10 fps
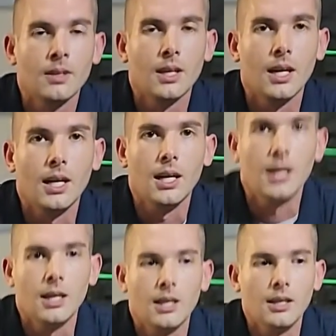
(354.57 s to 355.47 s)

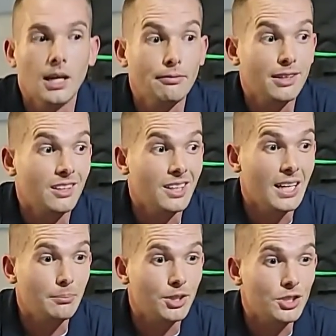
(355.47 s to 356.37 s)
And I found
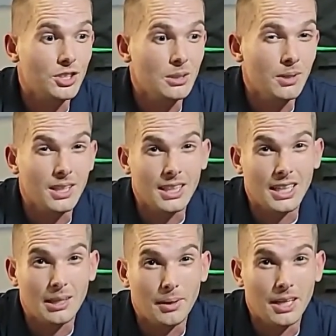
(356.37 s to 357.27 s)
online pretty cheap. I think I
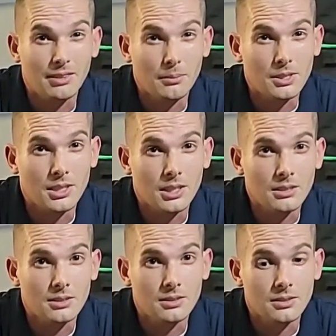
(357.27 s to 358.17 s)
got mine off Amazon.
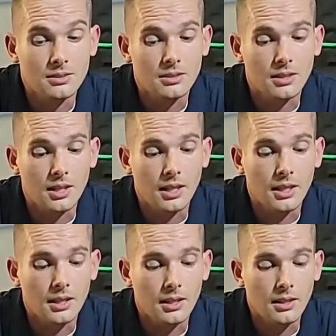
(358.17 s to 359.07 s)

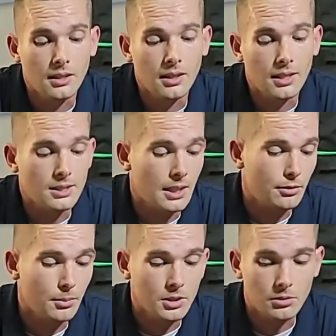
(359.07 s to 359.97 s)
And I guess after
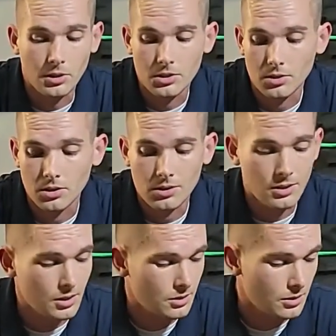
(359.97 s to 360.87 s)
a bunch of research,
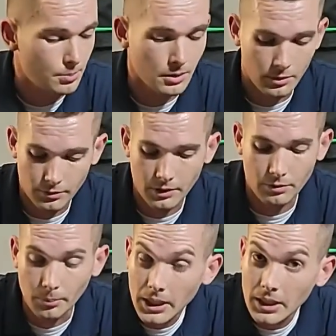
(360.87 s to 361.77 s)
this is the perfect fit
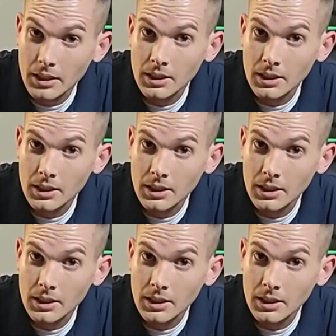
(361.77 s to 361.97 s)
for me.